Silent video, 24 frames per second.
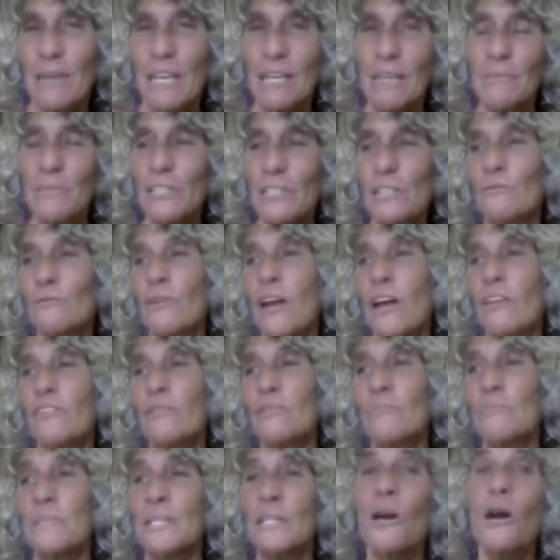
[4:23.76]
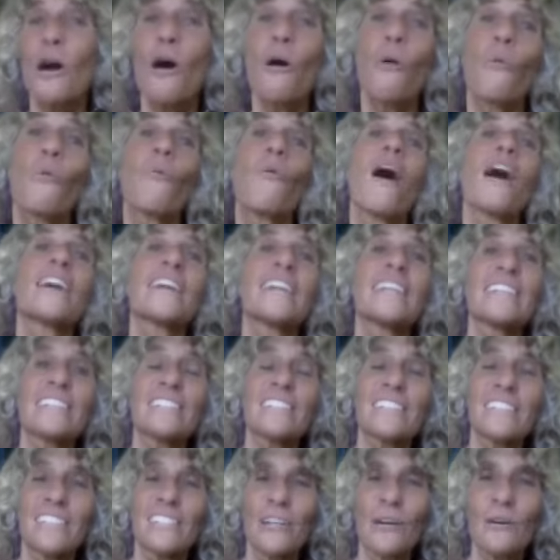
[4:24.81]
maybe mm-hmm. you'd rather be walking
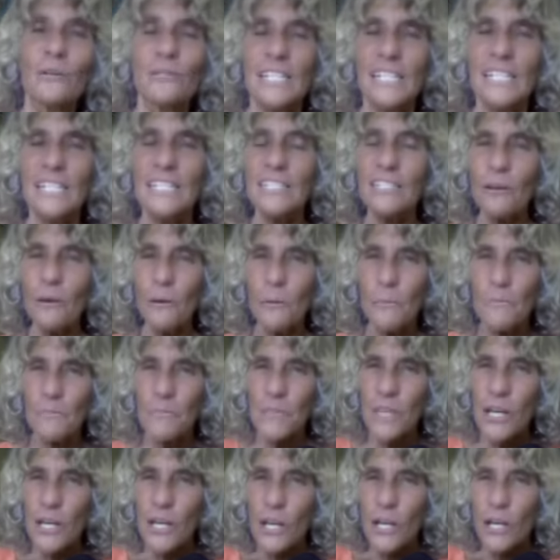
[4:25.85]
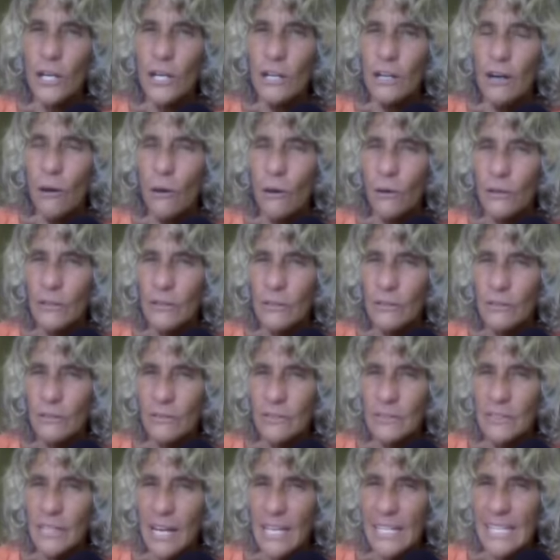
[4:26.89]
slowly. So
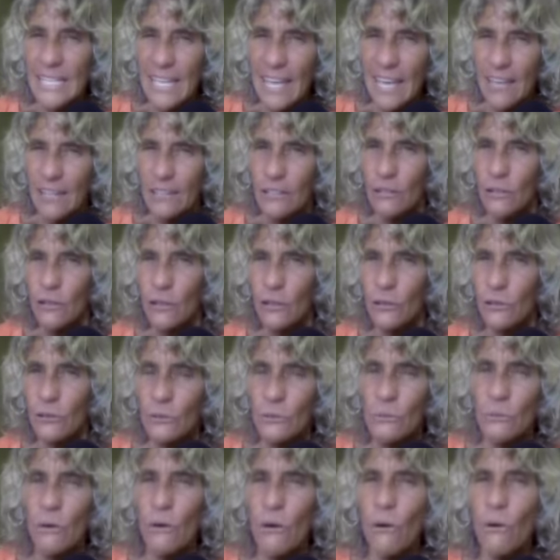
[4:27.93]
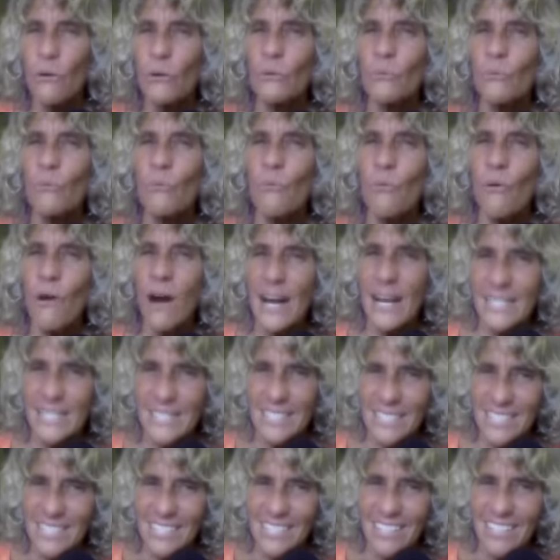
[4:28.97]
again, who or
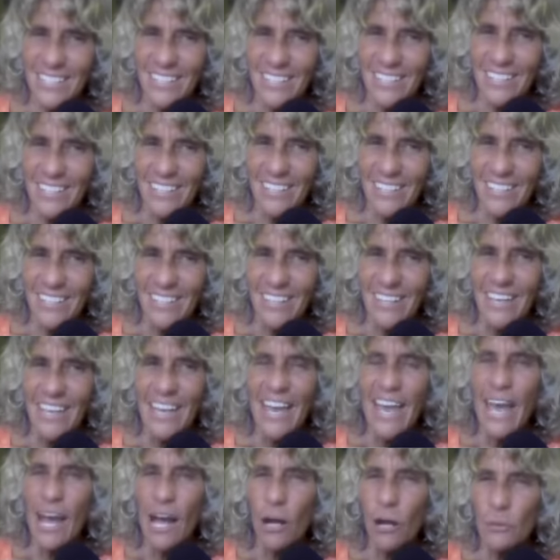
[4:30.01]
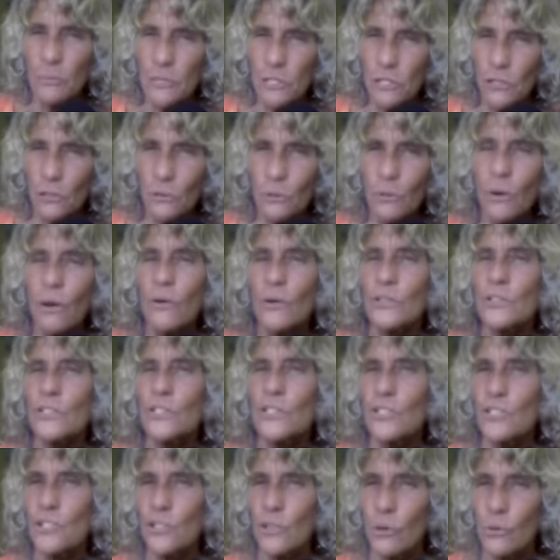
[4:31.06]
what helps you or
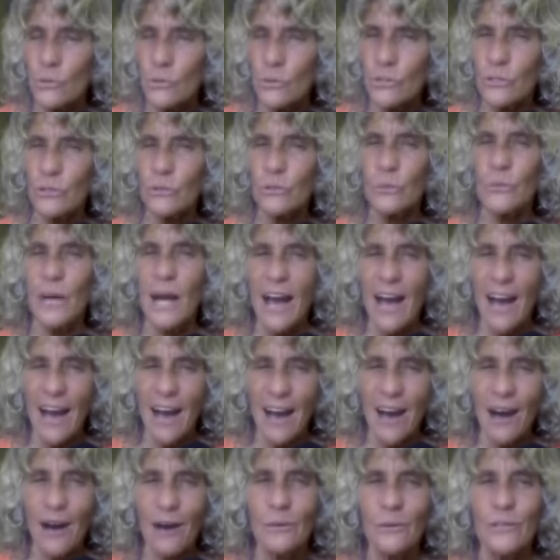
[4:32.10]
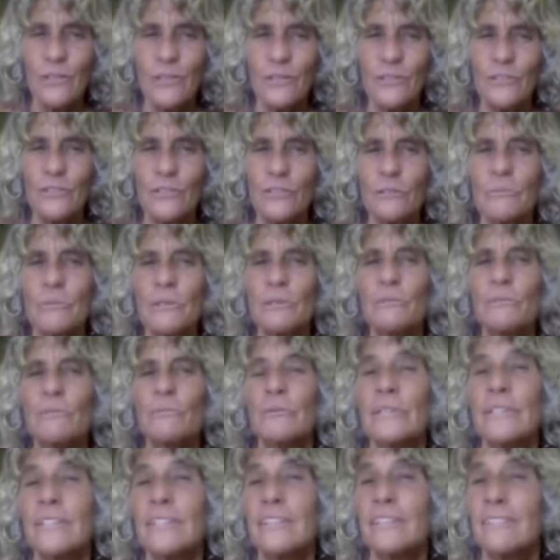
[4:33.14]
shows you how to be
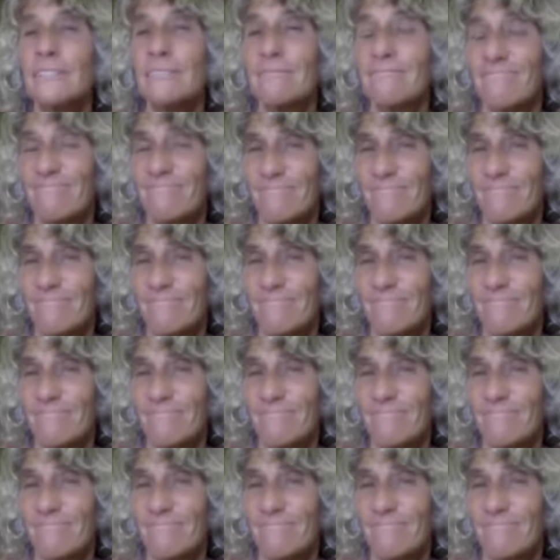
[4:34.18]
real?